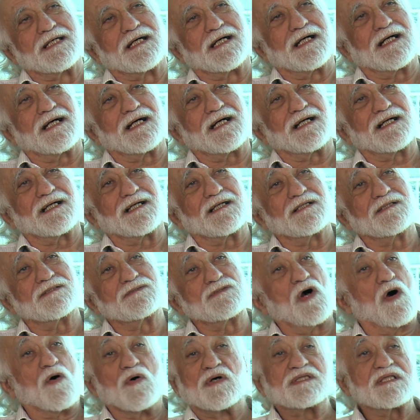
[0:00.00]

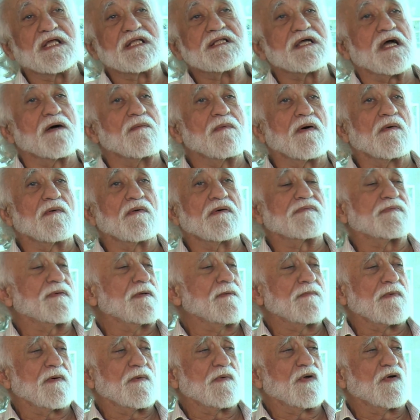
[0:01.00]
no, it didn't come out
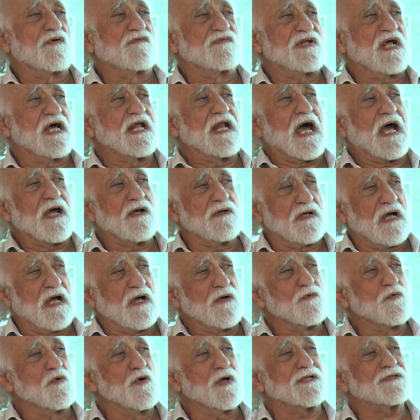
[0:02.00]
overnight. I
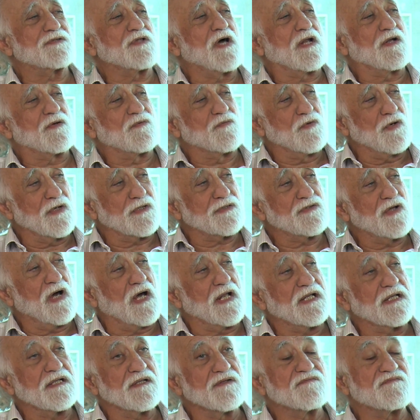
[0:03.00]
worked
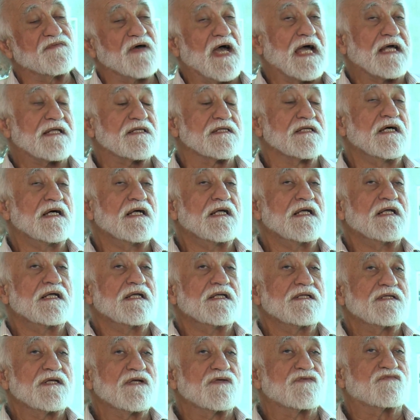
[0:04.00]
on it. In fact,
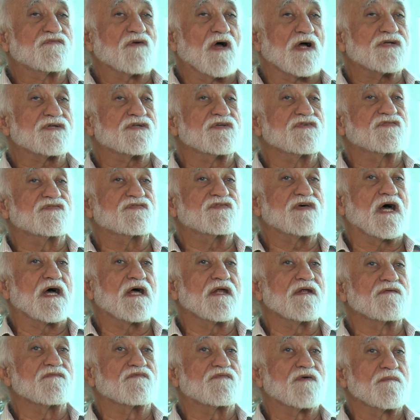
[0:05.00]
the instruction
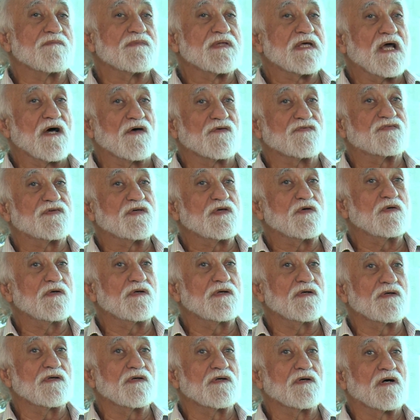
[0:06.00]
set from the
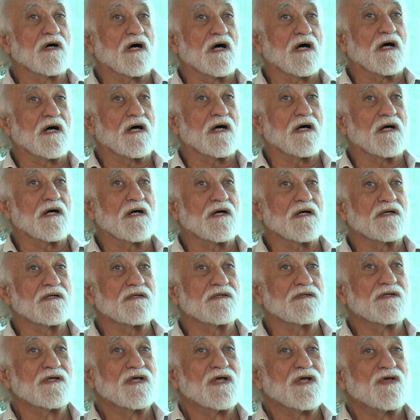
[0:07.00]
LC,
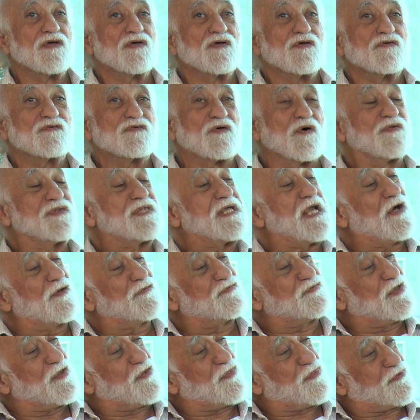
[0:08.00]
so the
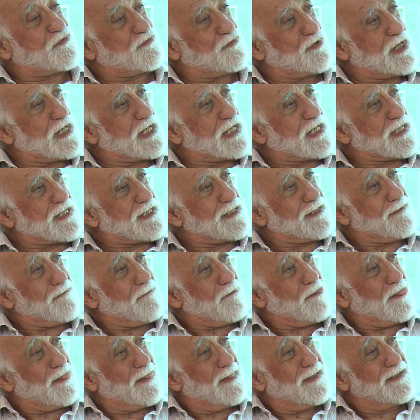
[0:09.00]
LC3
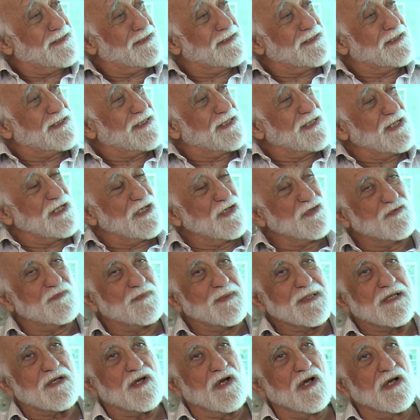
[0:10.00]
is
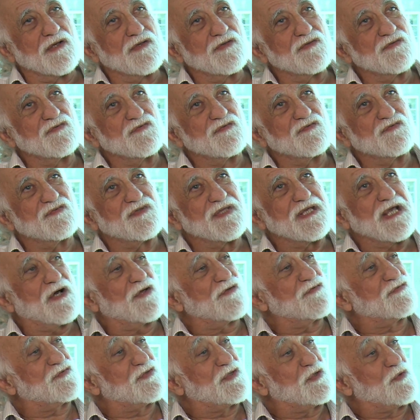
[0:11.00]
because the
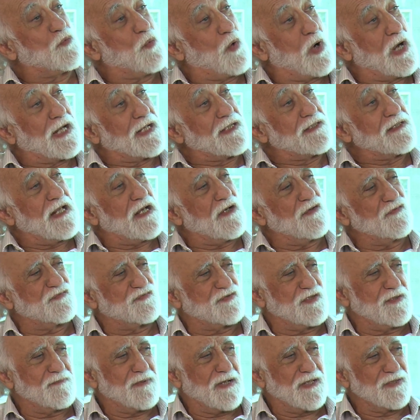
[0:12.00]
LC1,
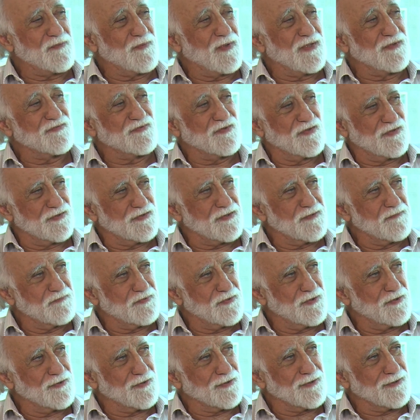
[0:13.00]
LC by the way is little
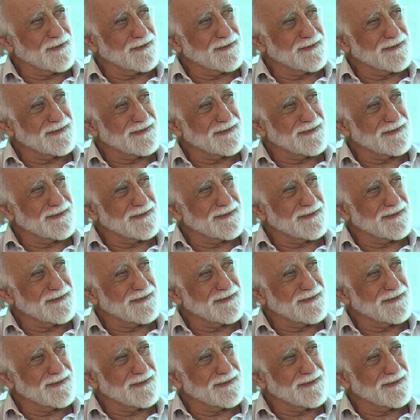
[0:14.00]
computer.